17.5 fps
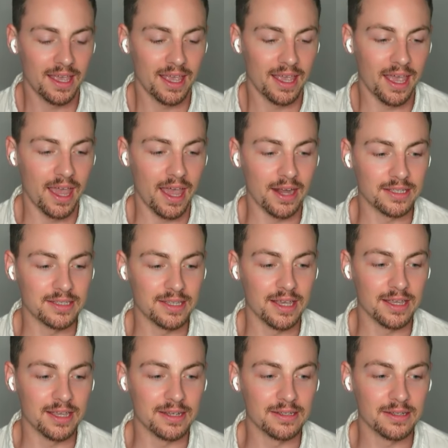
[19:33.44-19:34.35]
And I
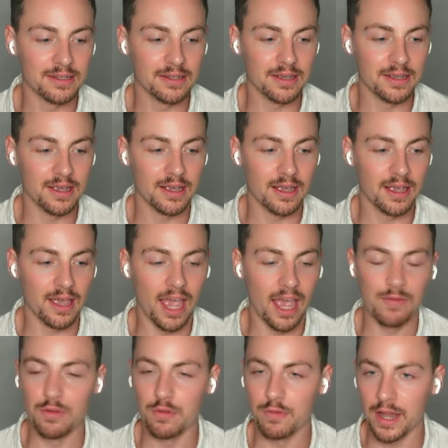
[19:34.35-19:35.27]
said,
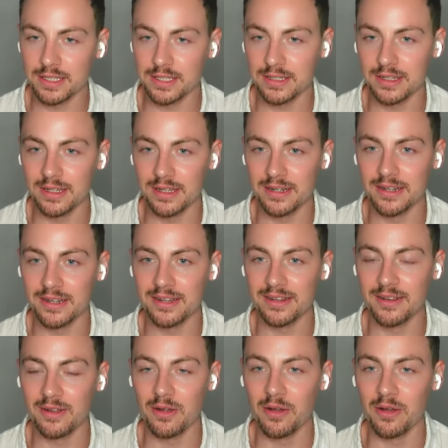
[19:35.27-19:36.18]
have you factored in
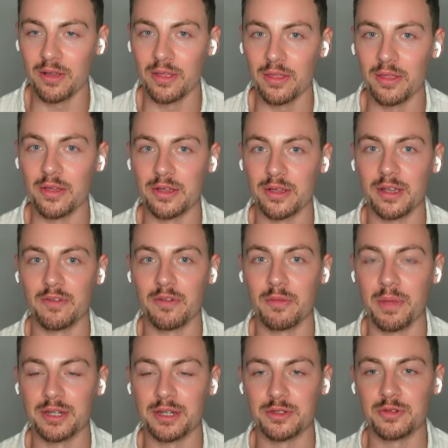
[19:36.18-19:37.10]
the
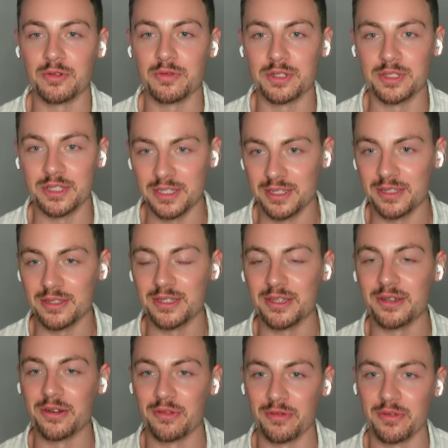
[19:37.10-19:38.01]
governmental resistance
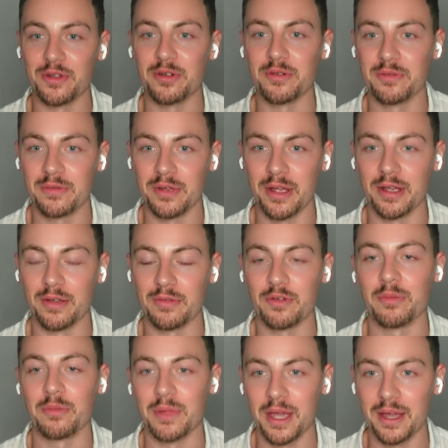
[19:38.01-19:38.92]
you're going to feel
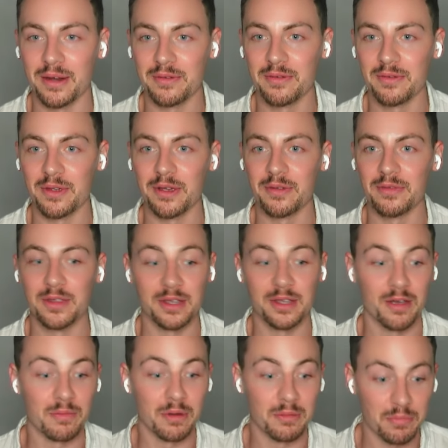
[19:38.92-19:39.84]
from that, for the
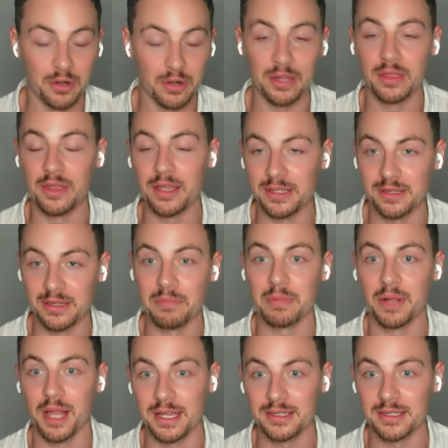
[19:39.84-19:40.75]
government putting things in
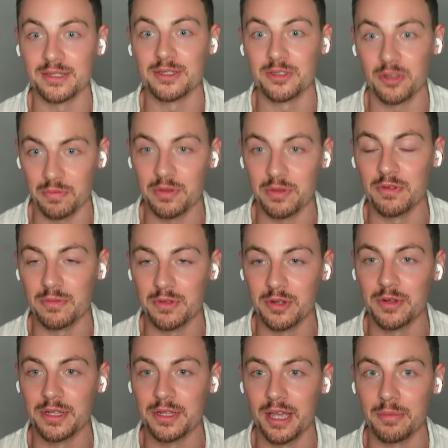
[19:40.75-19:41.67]
place to stop you from
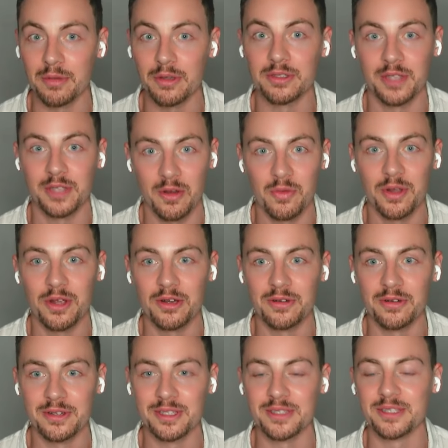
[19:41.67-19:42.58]
doing that, because they will,
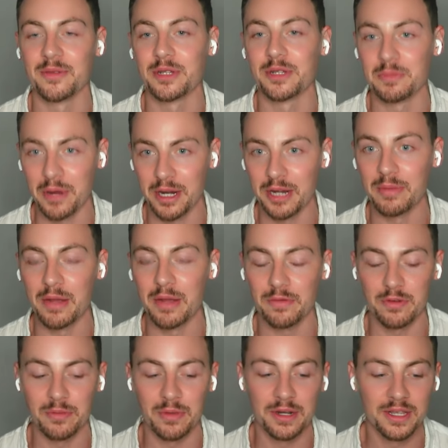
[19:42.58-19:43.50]
because there's so much money made
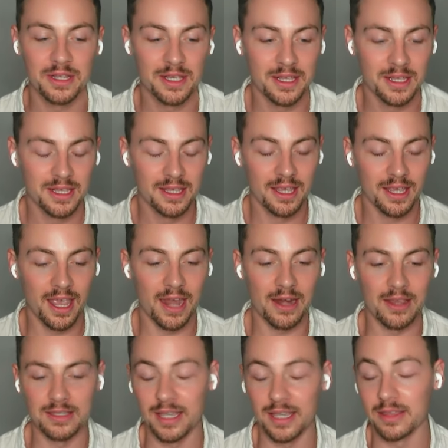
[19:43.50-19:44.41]
from it? And
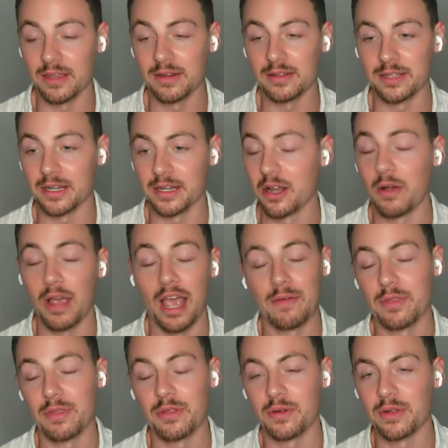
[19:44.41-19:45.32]
he sat there and he's like, no, I
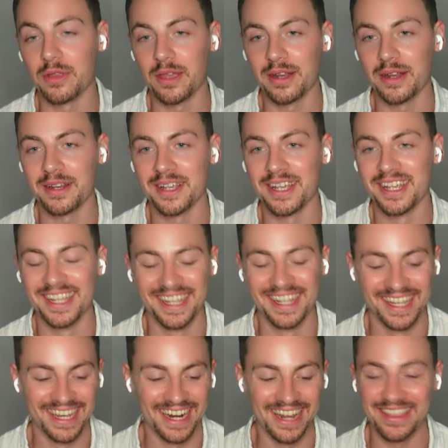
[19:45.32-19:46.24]
haven't thought of that.
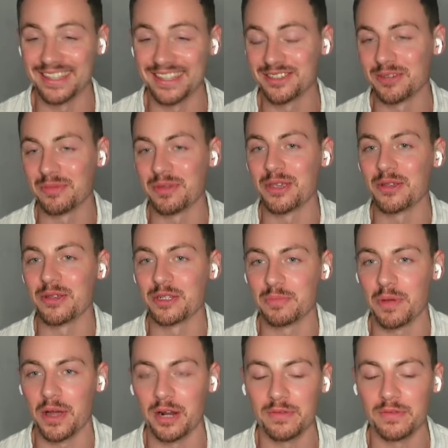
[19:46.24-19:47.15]
And I think it's going to be a huge
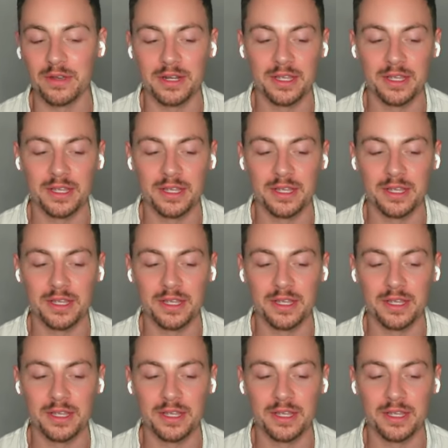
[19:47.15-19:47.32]
part of it.